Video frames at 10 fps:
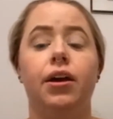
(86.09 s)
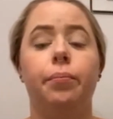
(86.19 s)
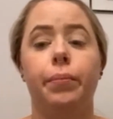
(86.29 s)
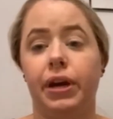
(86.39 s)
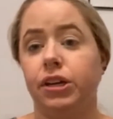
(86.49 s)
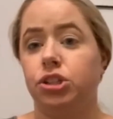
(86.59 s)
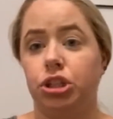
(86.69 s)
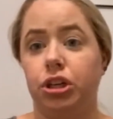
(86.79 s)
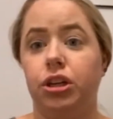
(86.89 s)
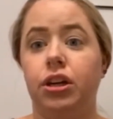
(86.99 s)

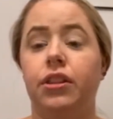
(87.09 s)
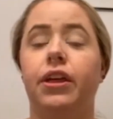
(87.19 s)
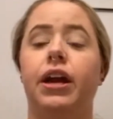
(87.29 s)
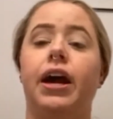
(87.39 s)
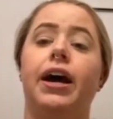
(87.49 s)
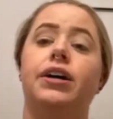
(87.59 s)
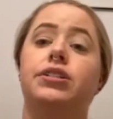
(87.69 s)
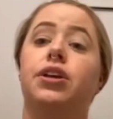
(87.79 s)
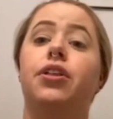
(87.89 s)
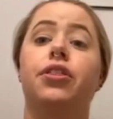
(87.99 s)
mansion that
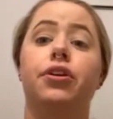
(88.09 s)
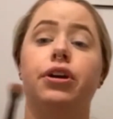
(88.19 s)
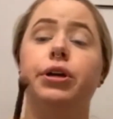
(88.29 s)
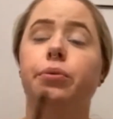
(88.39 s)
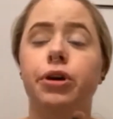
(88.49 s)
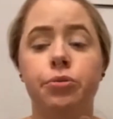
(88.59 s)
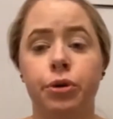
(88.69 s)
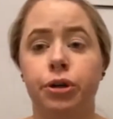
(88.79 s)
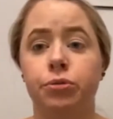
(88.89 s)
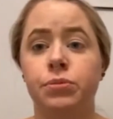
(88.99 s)
has 31
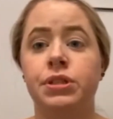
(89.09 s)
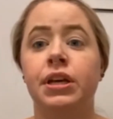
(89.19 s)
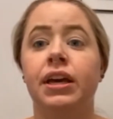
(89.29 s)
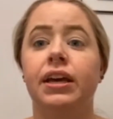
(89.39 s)
rooms.